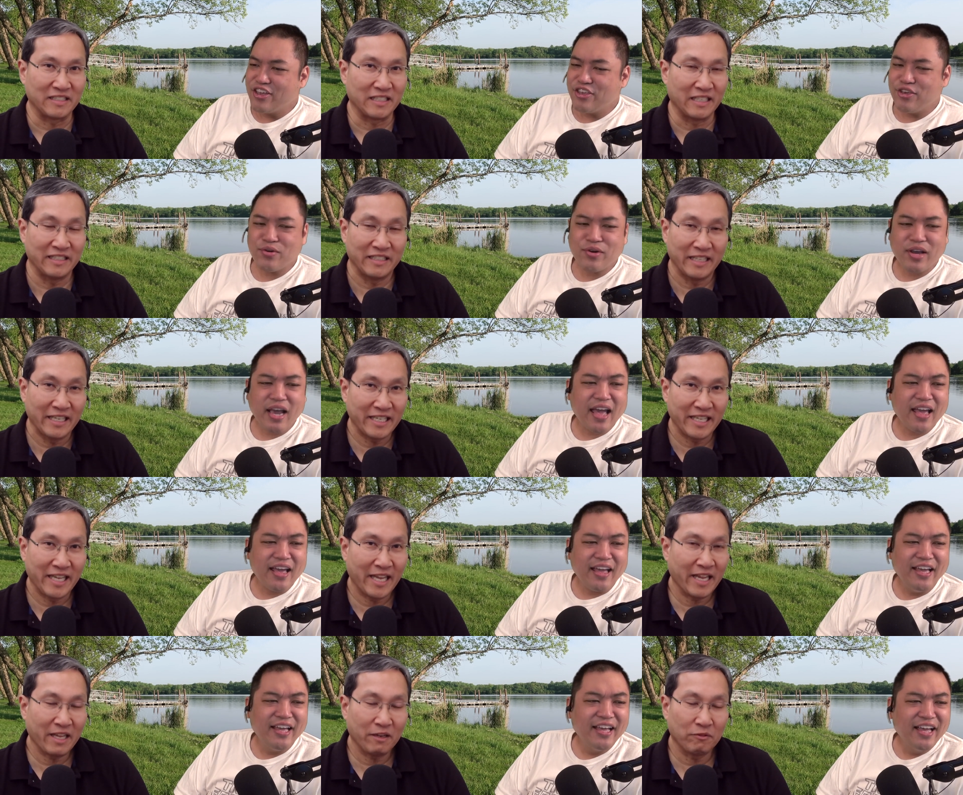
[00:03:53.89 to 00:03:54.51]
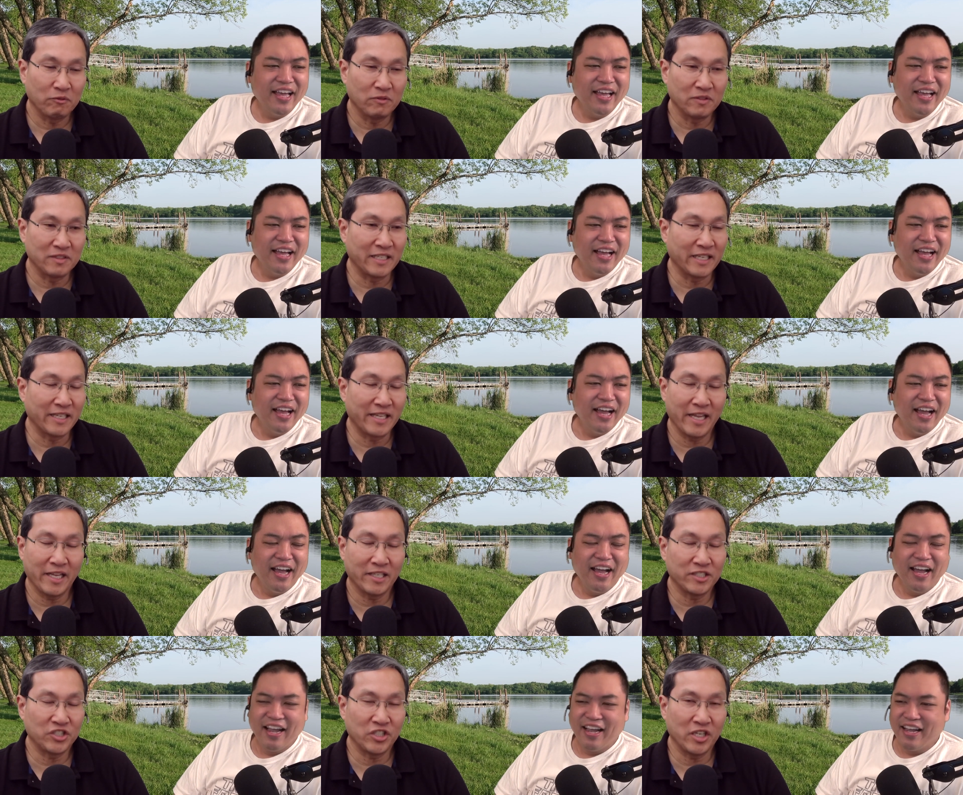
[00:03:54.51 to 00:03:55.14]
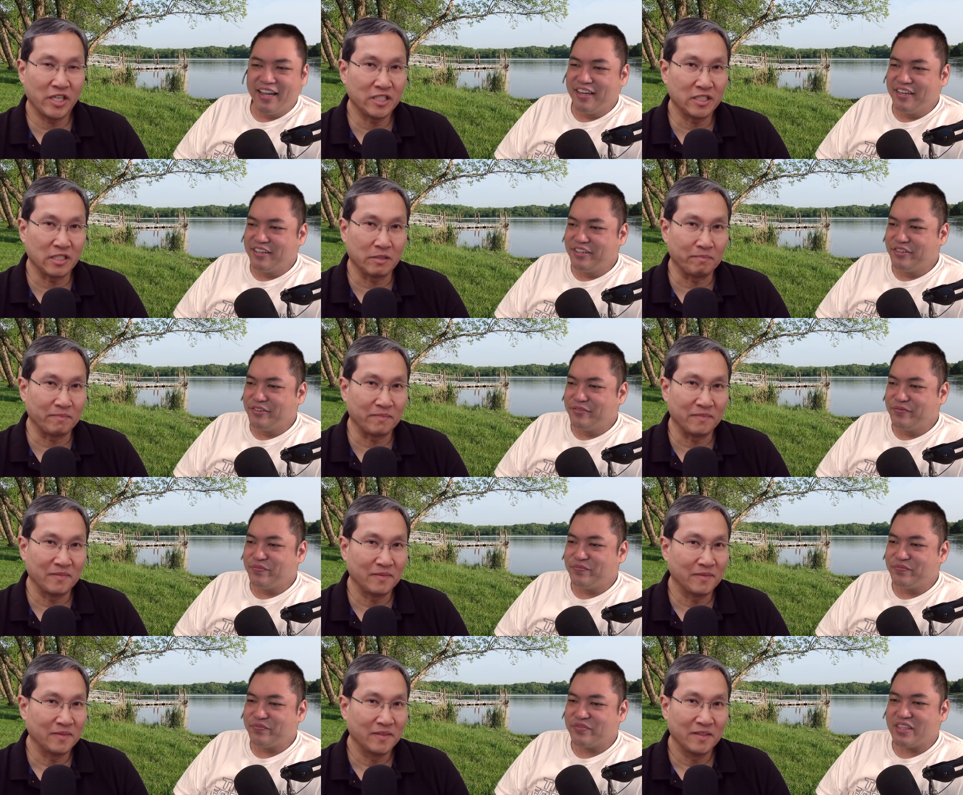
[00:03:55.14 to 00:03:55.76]
Speaker 1: You and got, they can't they can't change
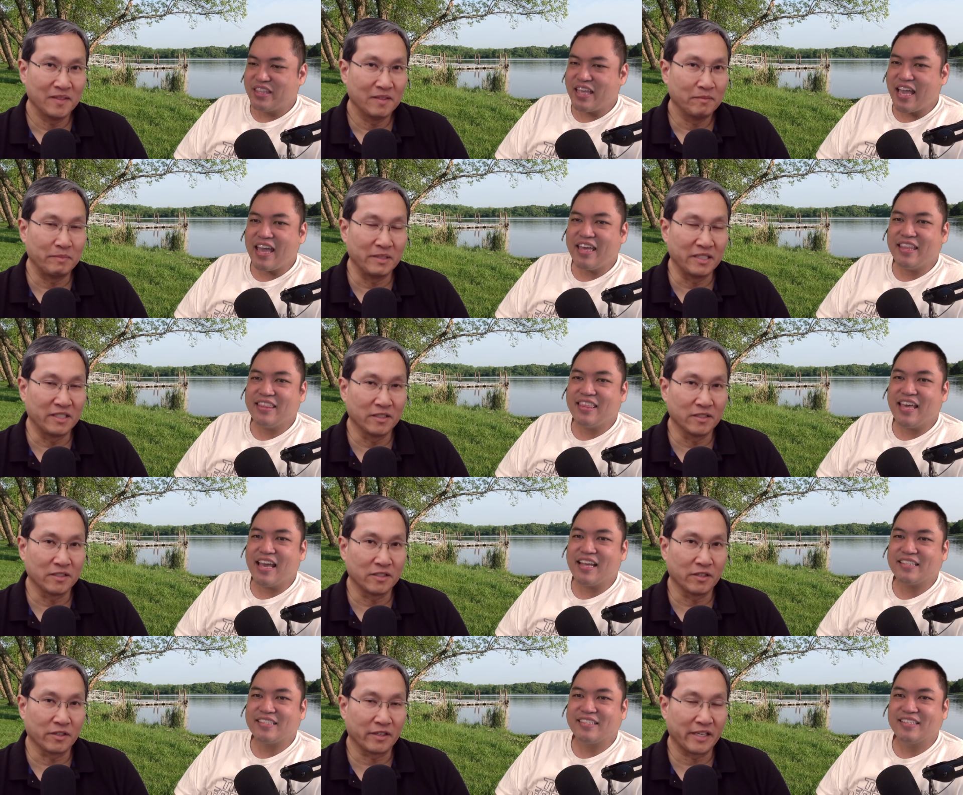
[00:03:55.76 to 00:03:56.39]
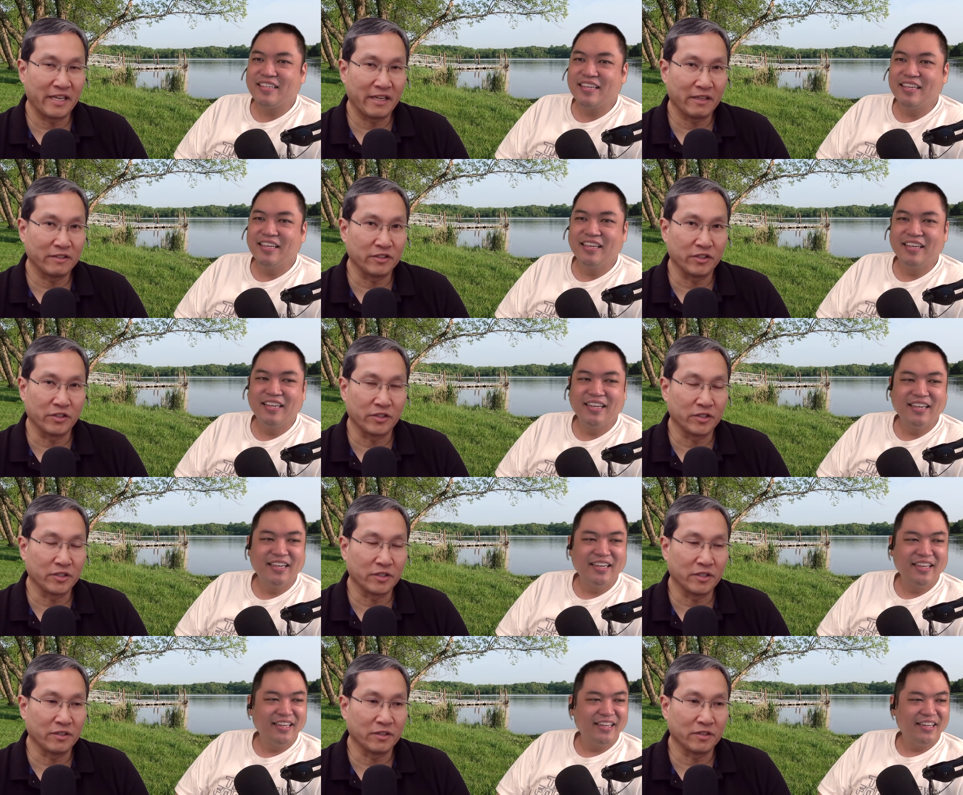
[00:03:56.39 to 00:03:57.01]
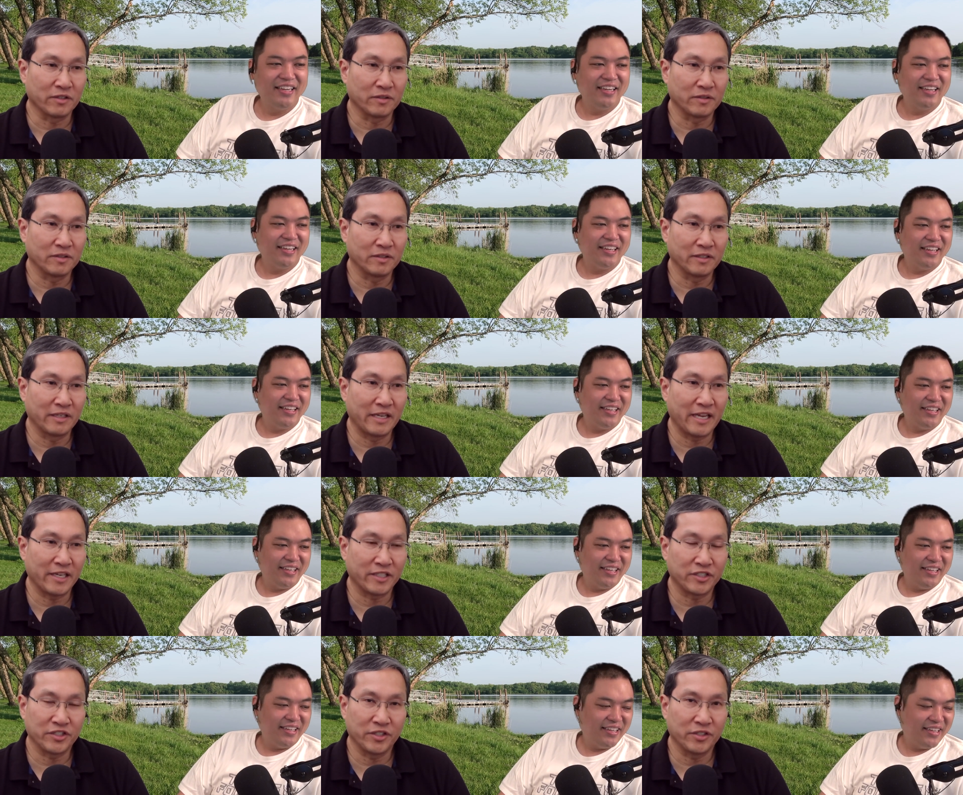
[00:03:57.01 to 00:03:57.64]
it that, because their their their
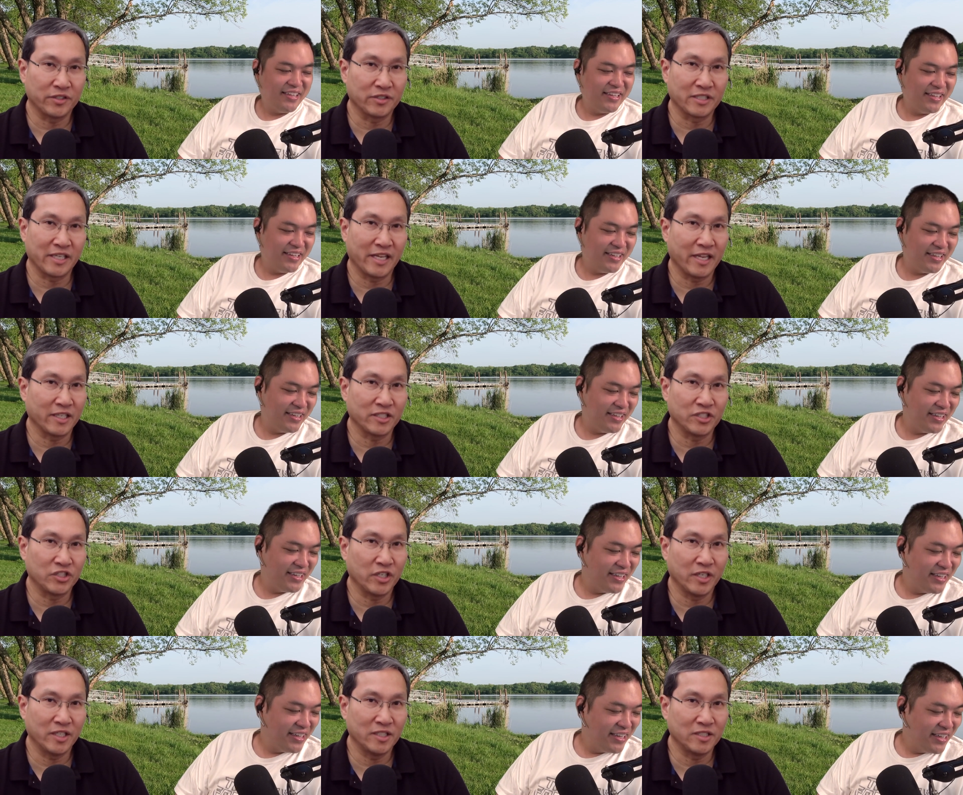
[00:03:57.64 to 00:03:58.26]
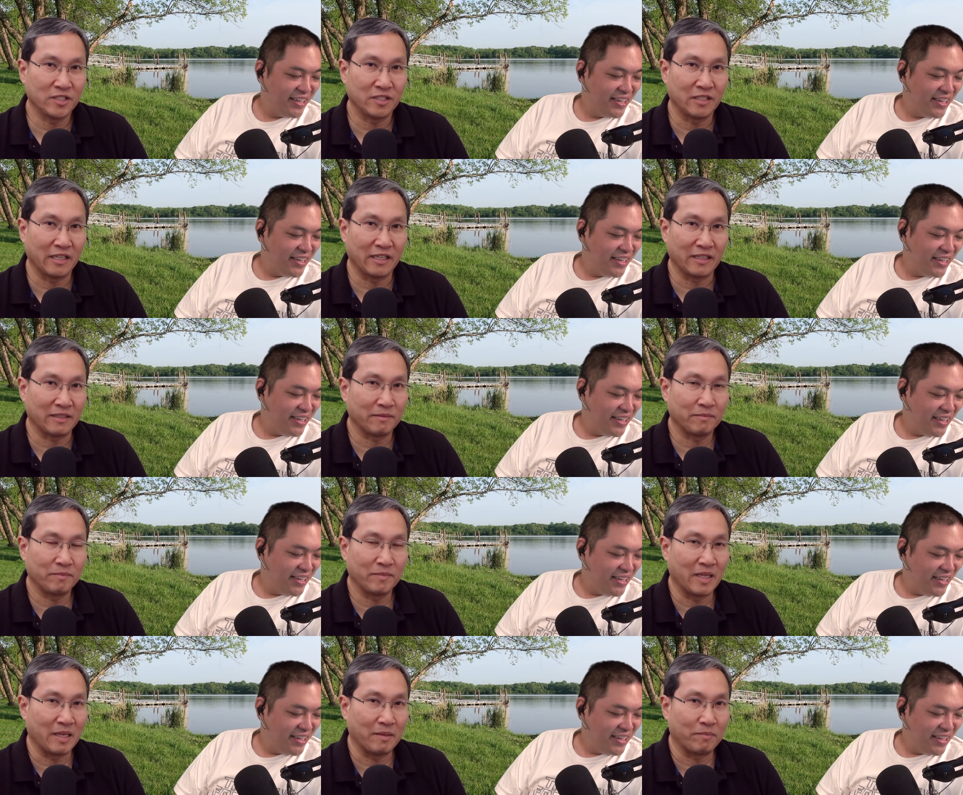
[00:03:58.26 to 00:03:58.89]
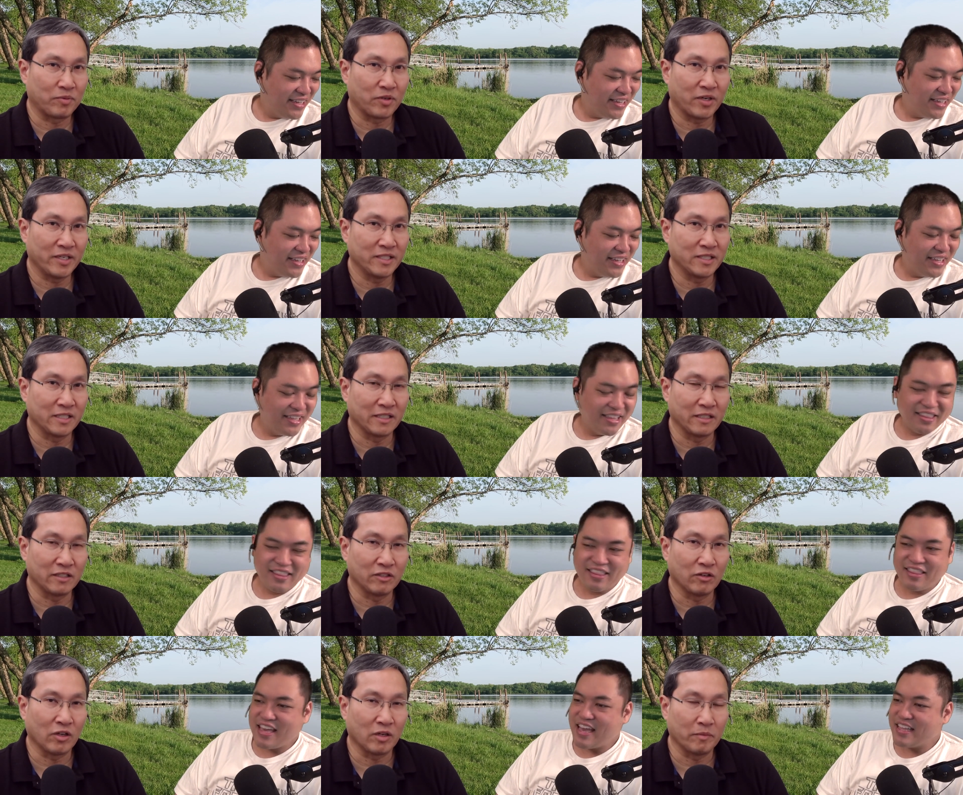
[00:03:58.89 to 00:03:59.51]
cashiers can't change that that
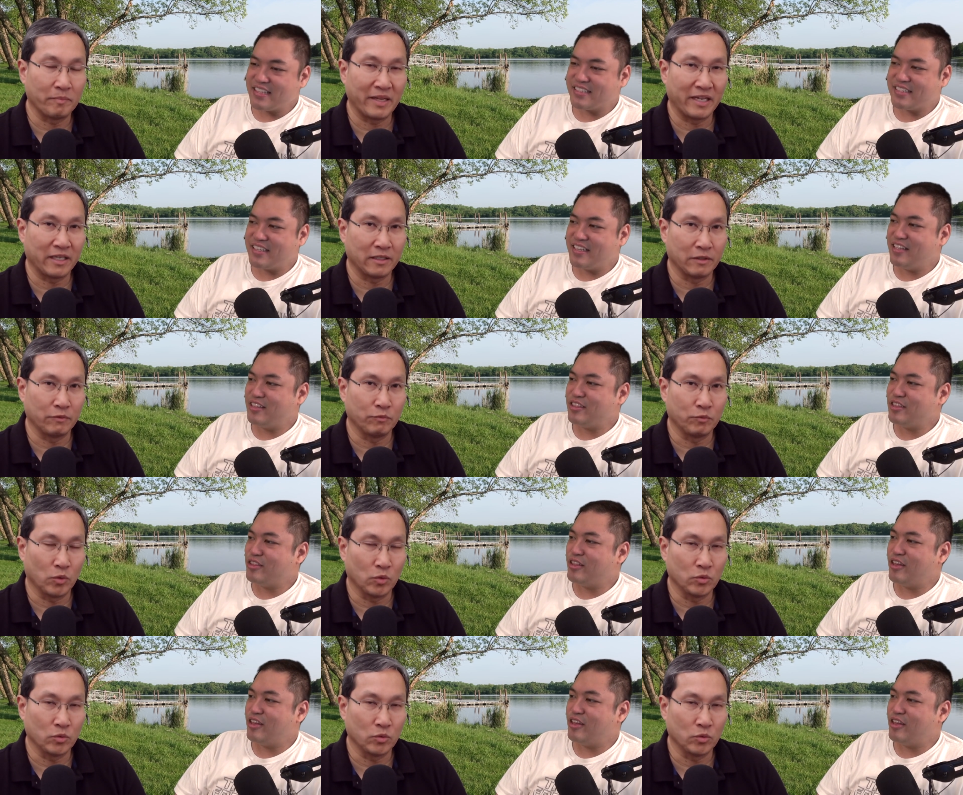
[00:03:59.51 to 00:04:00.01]
pricing. It automatically